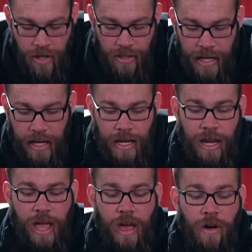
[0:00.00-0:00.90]
you take an
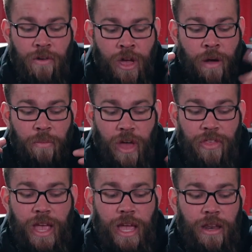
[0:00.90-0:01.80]
inhale,
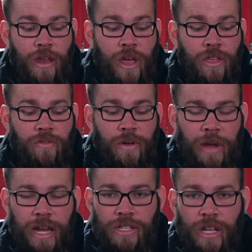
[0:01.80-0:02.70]
breath in, the
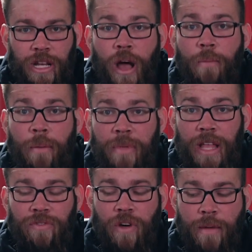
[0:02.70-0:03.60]
rib cage is going to come up,
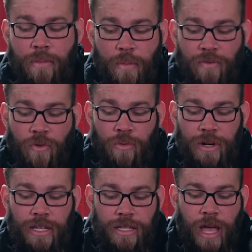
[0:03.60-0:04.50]
that's fine. But before
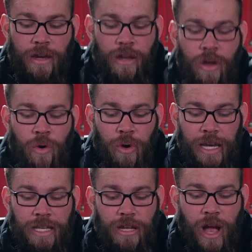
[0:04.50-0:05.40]
we descend, we're
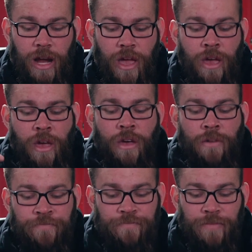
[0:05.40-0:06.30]
going to tuck
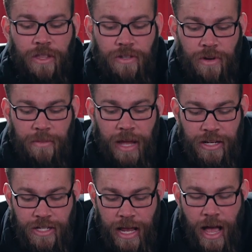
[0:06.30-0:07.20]
this rib
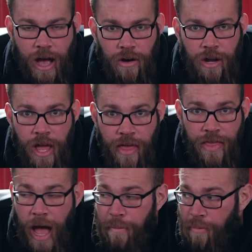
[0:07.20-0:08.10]
cage down,
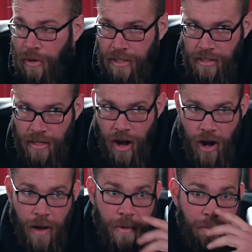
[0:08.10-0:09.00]
that puts
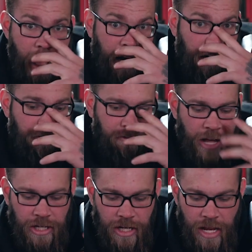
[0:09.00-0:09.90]
our upper back into
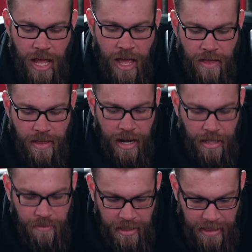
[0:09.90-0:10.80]
flexion. Then
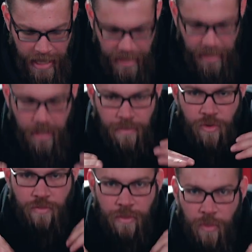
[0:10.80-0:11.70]
as we descend into the
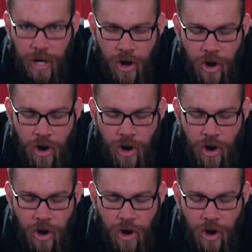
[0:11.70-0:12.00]
movement, we're